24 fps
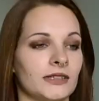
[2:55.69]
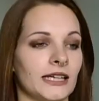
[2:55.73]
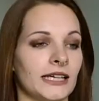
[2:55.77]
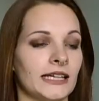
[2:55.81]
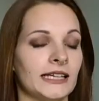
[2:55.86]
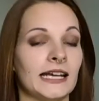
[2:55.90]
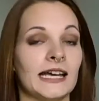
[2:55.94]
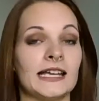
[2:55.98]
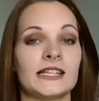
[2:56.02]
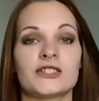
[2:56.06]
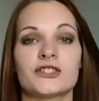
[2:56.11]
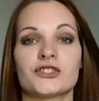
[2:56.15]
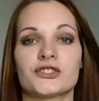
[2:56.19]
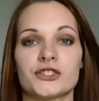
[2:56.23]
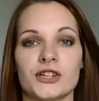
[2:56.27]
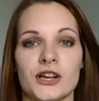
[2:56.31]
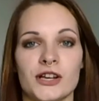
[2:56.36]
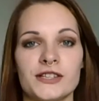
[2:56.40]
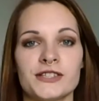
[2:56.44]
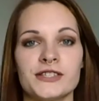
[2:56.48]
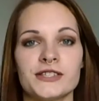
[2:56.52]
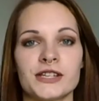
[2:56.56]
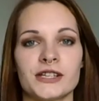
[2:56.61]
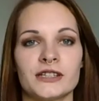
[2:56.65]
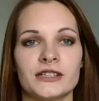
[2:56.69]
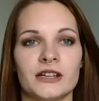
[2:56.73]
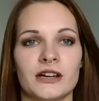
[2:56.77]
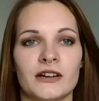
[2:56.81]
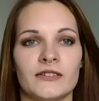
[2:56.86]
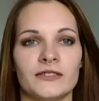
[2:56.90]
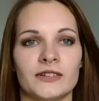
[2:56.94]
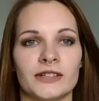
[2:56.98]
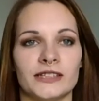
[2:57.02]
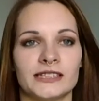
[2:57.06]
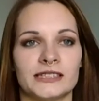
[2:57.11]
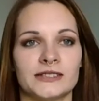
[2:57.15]
It has just
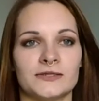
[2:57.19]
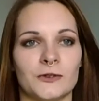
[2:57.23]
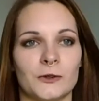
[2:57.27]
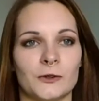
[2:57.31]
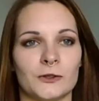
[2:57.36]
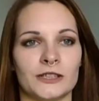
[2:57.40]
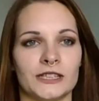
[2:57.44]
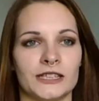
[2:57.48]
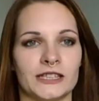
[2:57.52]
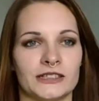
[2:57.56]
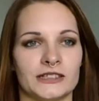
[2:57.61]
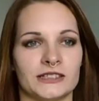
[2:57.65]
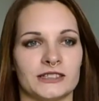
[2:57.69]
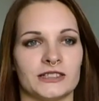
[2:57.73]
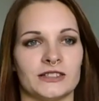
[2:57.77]
enough exfoliant